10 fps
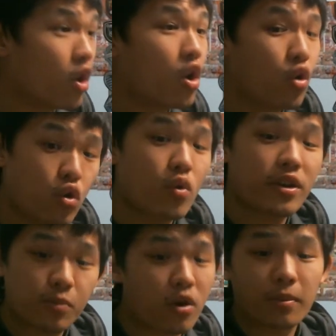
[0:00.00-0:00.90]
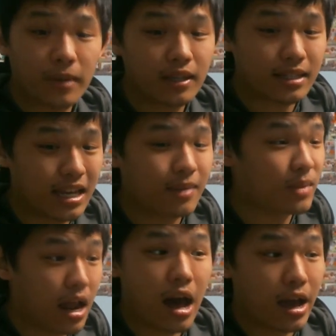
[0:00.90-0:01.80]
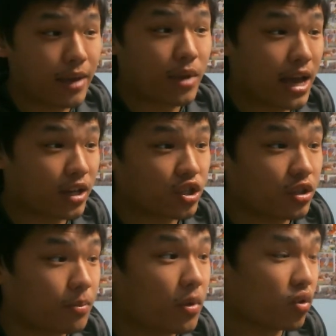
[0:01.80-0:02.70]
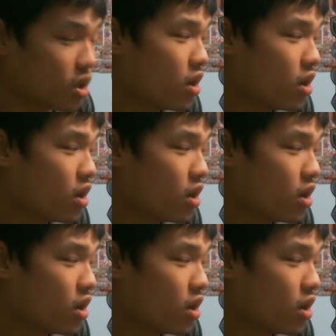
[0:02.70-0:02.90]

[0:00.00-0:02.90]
who is probably the team that I'm actually the most